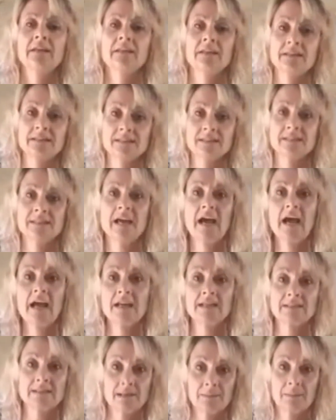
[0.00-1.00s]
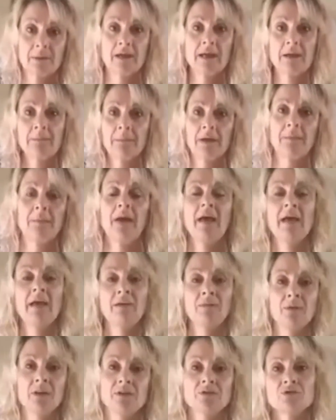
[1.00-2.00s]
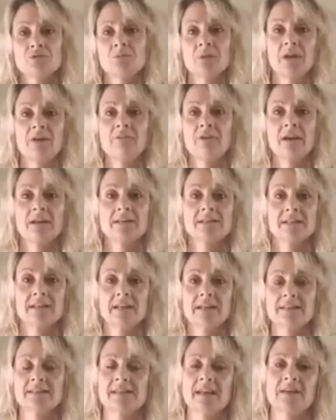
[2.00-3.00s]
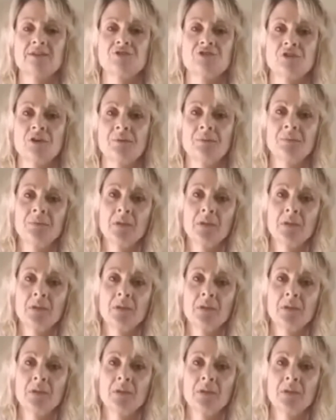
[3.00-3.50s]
This is the hand I pick up my pen with, do my writing, etc.